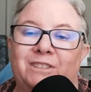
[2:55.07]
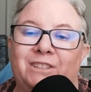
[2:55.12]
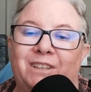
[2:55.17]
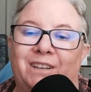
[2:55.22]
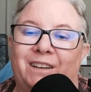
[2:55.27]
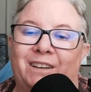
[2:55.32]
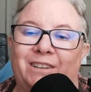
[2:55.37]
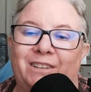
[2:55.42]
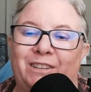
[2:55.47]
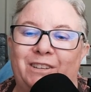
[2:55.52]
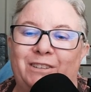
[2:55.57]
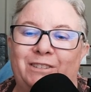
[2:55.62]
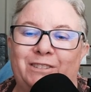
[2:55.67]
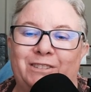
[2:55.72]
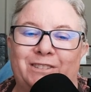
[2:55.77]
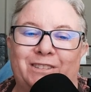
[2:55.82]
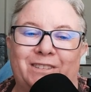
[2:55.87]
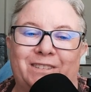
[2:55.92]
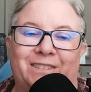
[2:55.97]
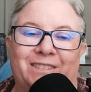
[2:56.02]
wheelchair
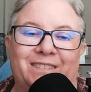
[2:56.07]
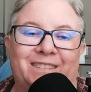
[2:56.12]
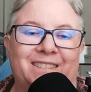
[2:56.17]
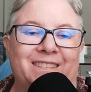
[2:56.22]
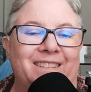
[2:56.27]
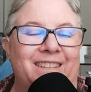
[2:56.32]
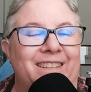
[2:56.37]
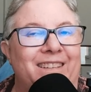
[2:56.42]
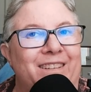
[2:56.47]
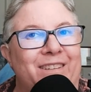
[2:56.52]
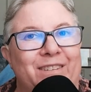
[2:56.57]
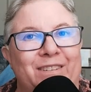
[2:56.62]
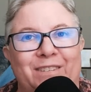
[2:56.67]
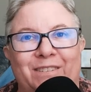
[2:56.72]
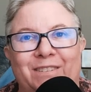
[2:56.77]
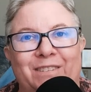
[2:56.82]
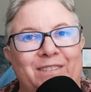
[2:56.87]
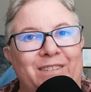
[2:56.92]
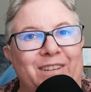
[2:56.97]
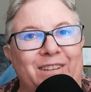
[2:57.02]
users?
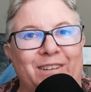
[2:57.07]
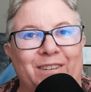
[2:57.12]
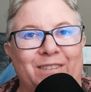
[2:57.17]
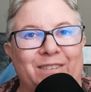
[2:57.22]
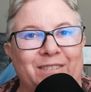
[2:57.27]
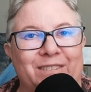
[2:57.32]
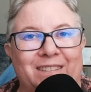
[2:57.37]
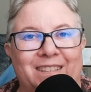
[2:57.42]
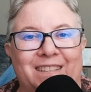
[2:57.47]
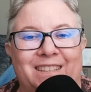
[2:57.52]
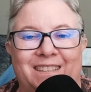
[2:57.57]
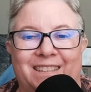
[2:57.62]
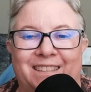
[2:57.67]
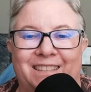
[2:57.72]
Who knows?